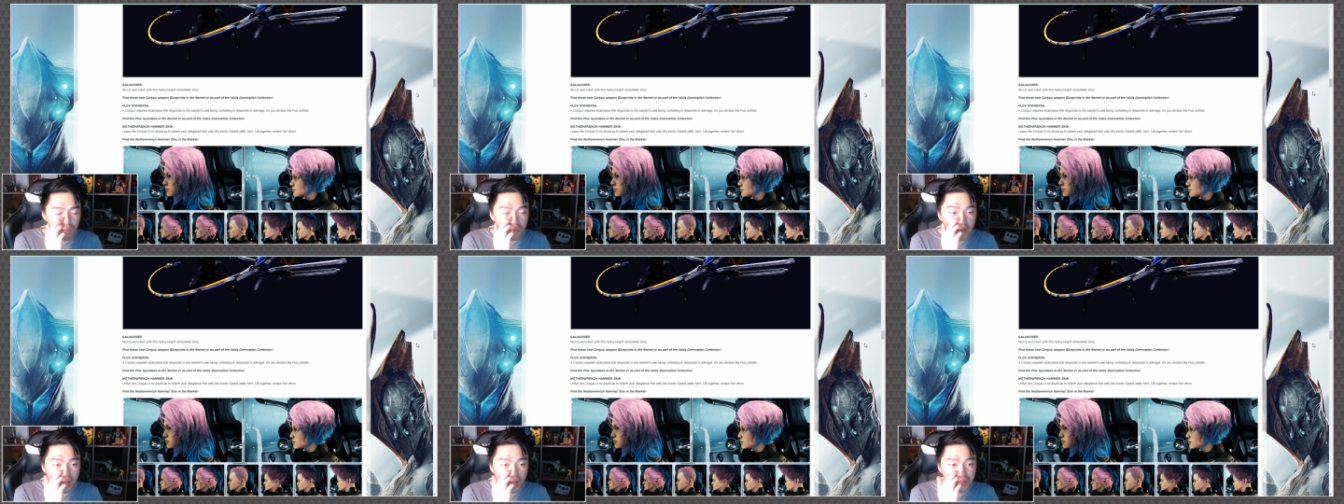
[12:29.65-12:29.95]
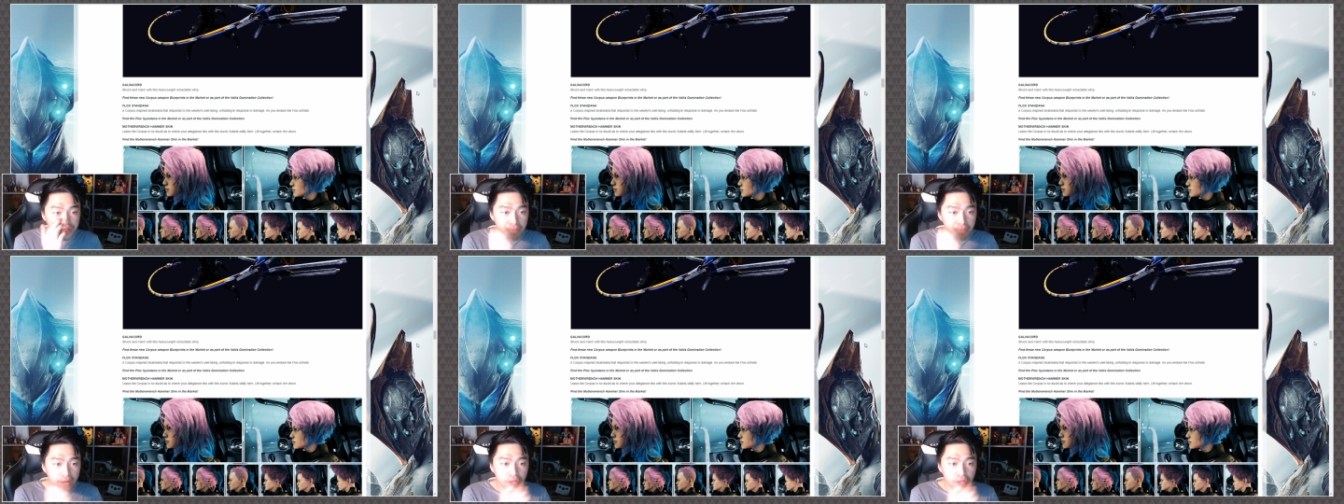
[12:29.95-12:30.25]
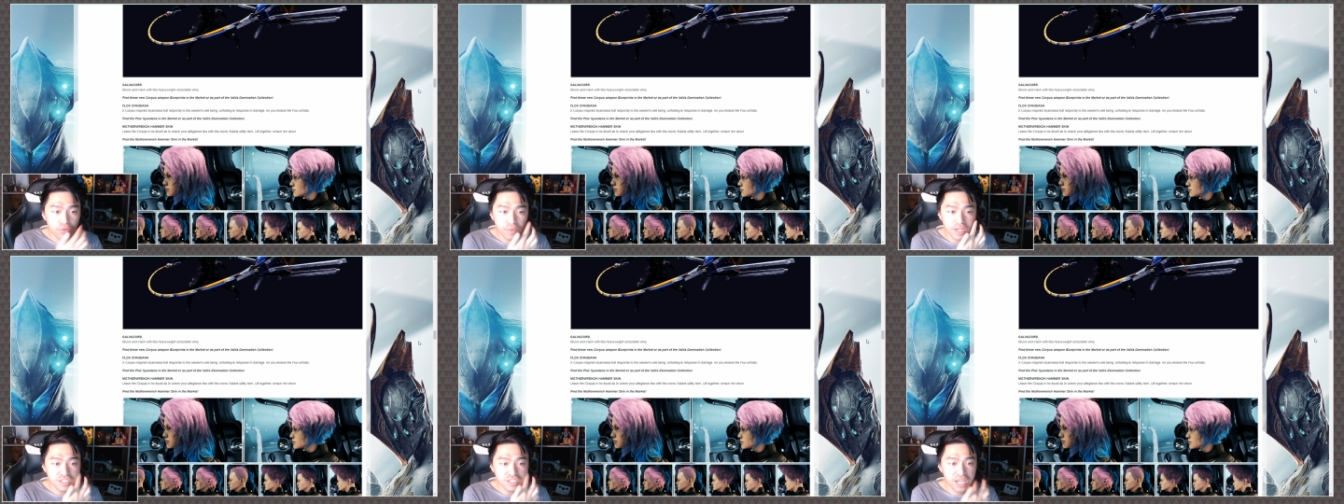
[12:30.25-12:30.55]
We got the
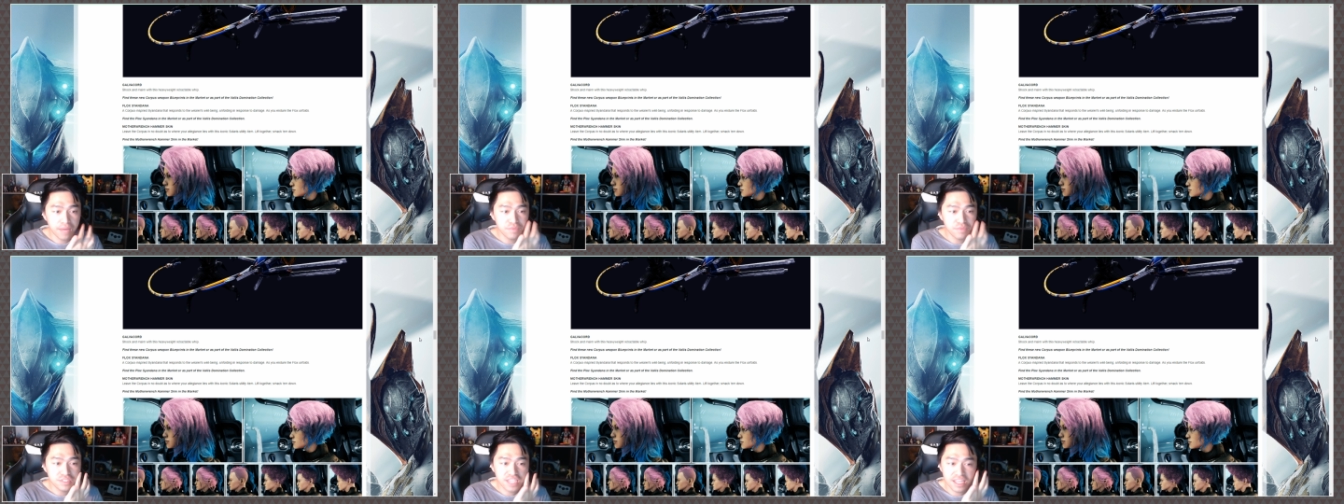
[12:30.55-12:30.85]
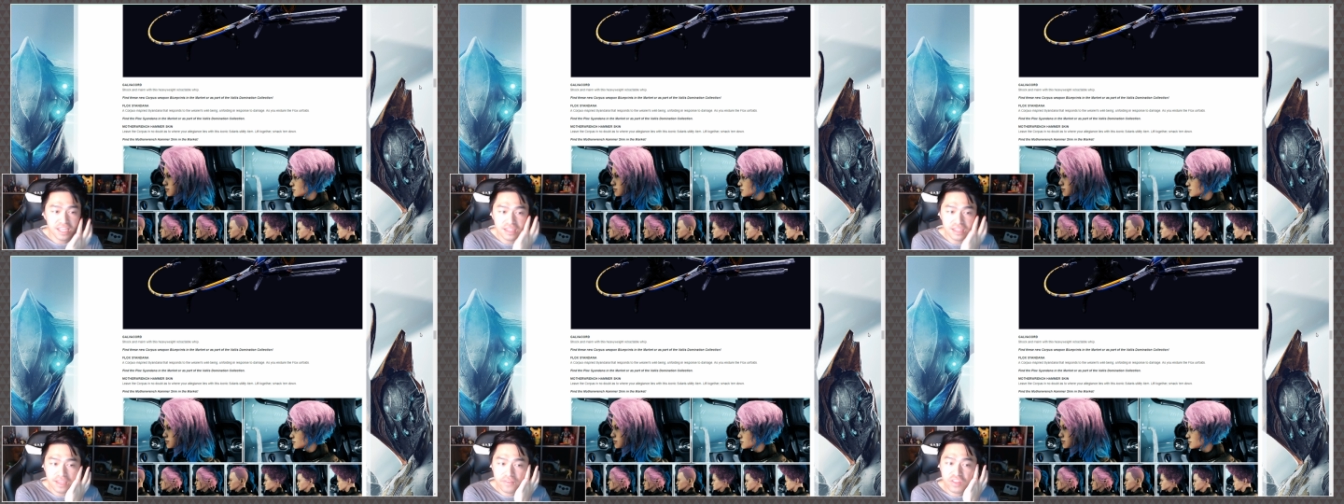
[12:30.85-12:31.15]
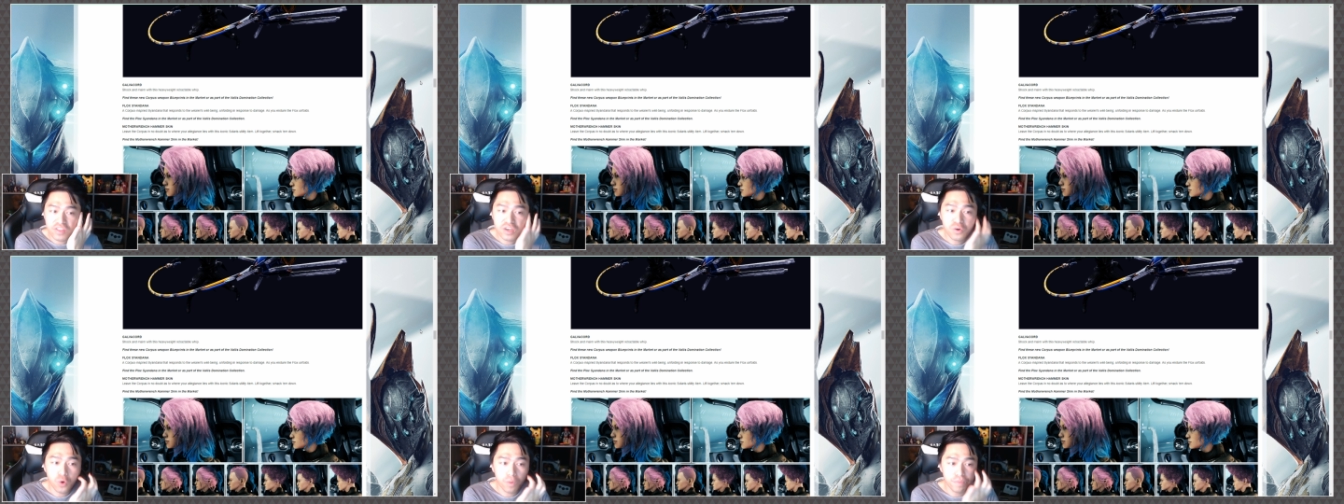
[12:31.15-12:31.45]
Mother Wrench Hammer Skin, Leave
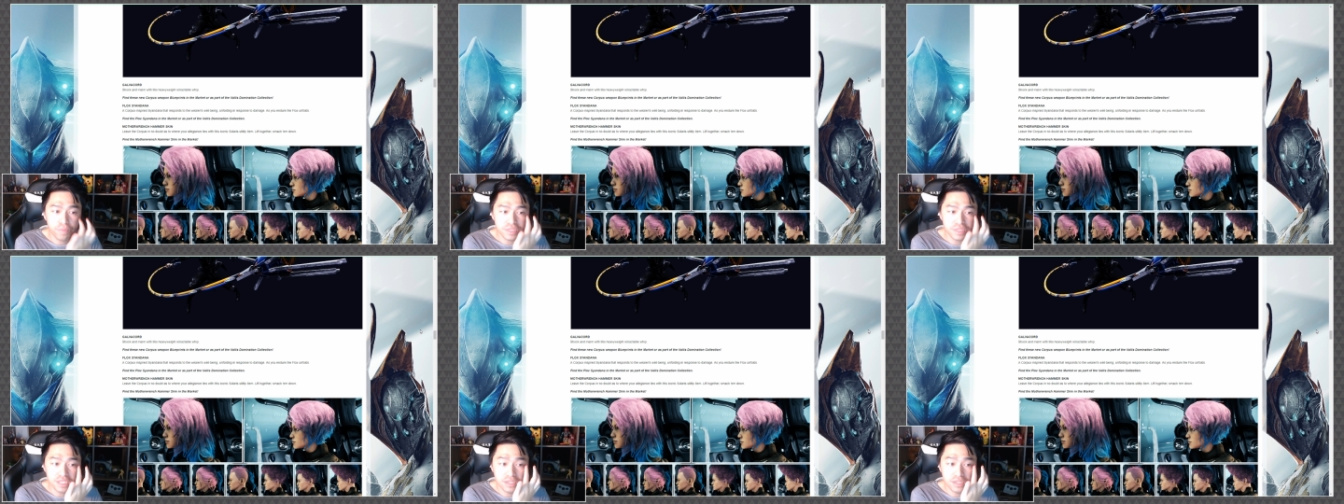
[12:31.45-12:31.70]
the Corpus,